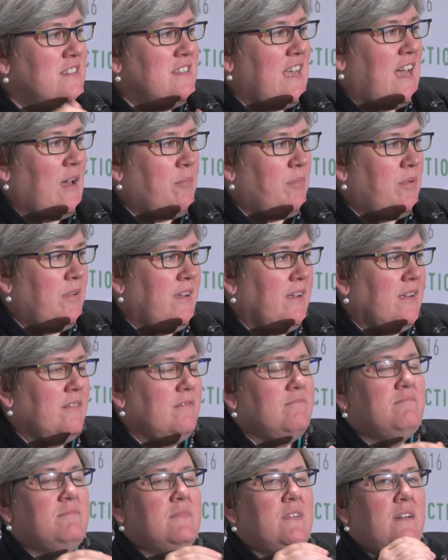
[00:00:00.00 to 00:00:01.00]
is
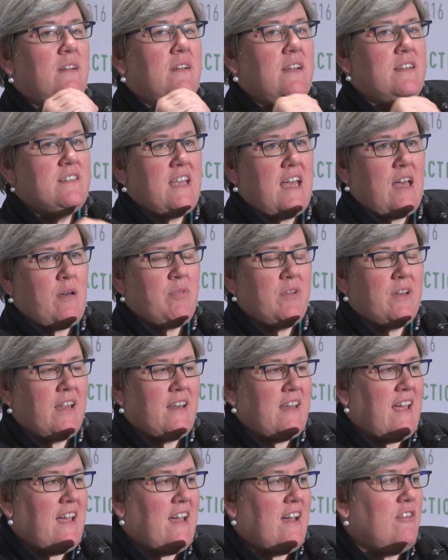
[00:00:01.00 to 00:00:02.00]
happening, it's
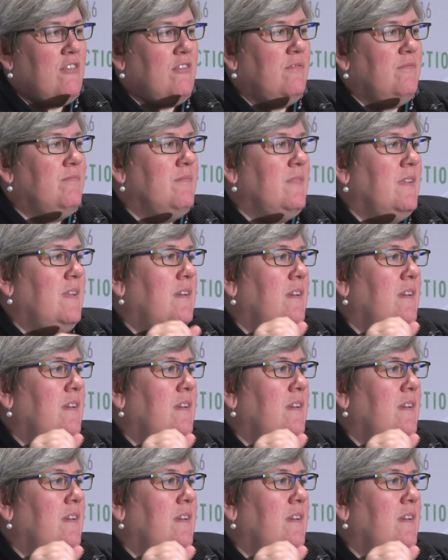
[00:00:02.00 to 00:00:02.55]
happening now.